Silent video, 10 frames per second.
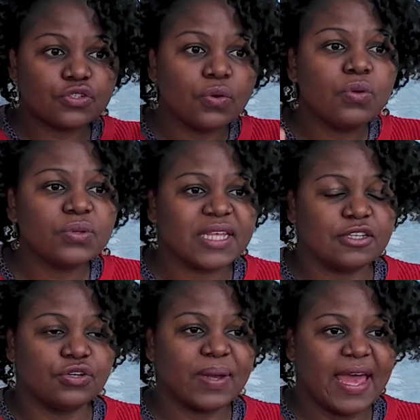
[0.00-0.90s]
is all
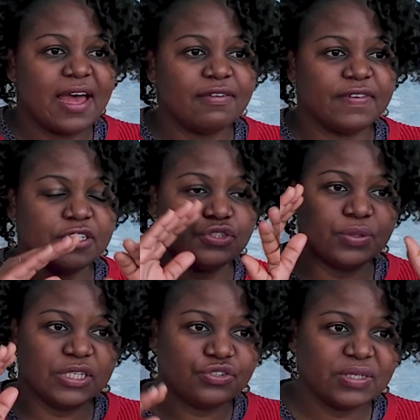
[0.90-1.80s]
that you have as your
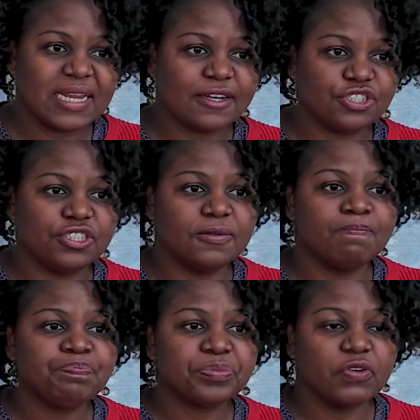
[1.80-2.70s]
introduction